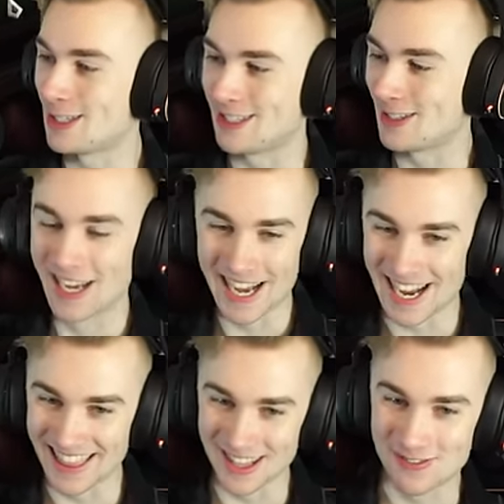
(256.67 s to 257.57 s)
Dude,
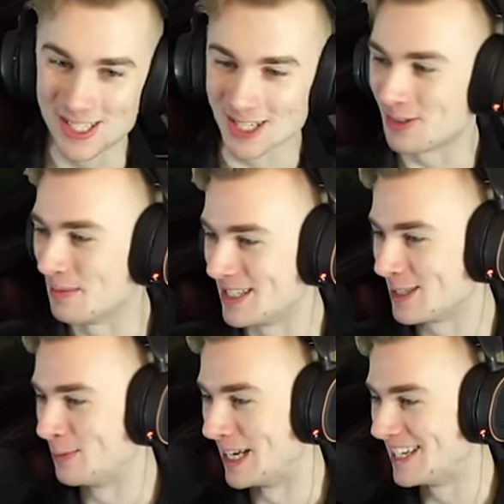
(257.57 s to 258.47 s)
I love this equipment
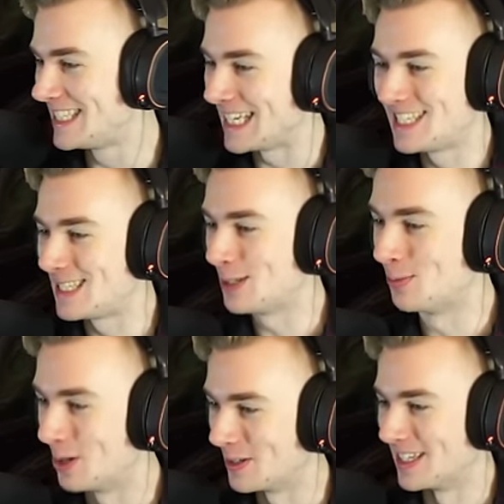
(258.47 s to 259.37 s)
so much. It's so
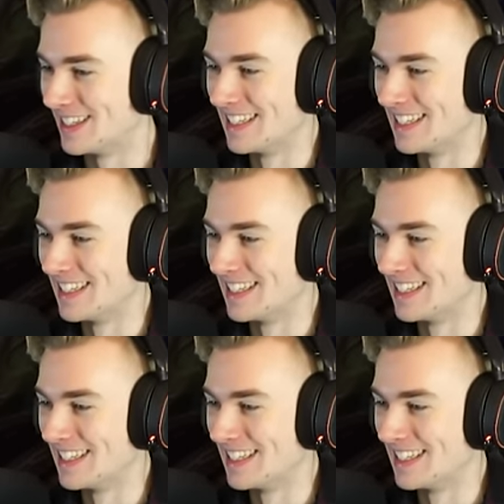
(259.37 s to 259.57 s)
broken.